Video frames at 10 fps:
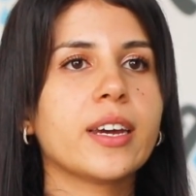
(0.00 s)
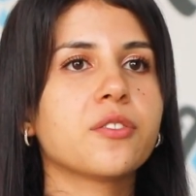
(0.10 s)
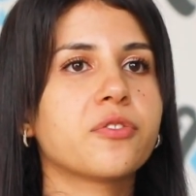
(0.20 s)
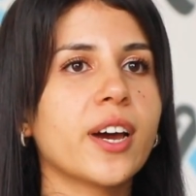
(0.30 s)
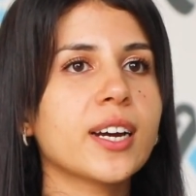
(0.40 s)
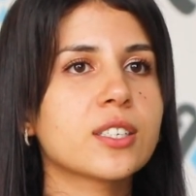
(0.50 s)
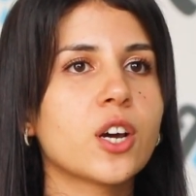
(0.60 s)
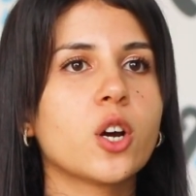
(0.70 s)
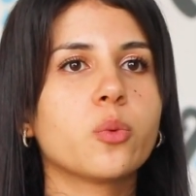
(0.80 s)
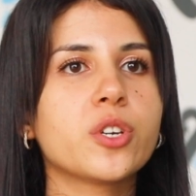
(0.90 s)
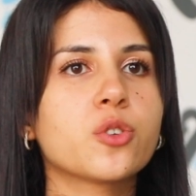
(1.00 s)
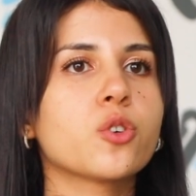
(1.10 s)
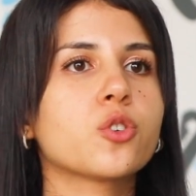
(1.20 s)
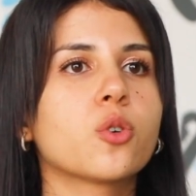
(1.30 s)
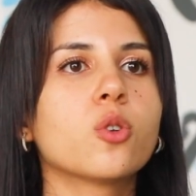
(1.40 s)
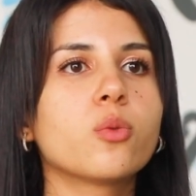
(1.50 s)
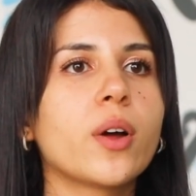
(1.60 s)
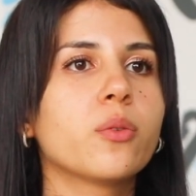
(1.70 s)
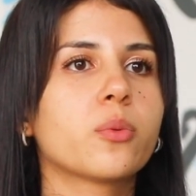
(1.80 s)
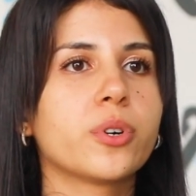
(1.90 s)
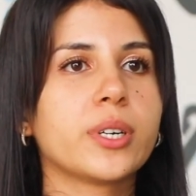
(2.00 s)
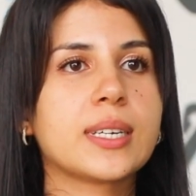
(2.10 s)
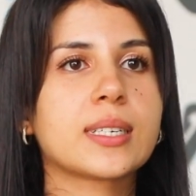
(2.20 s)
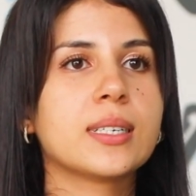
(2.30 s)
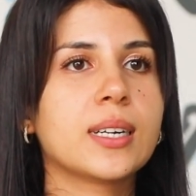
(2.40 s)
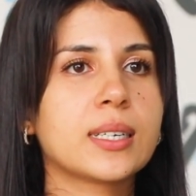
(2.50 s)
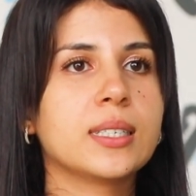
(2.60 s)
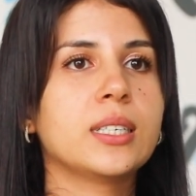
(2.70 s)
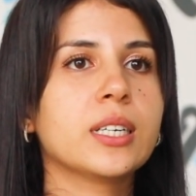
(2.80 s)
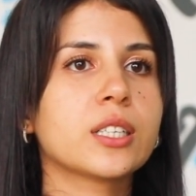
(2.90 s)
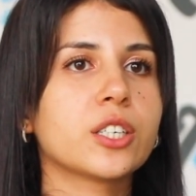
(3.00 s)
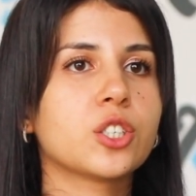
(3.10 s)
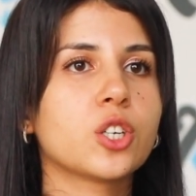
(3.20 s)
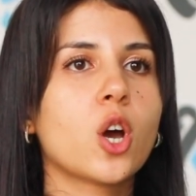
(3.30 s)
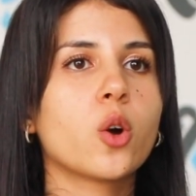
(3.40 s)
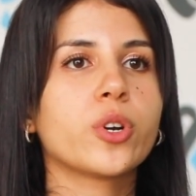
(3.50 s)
In fact, research all around the world is conducted in English,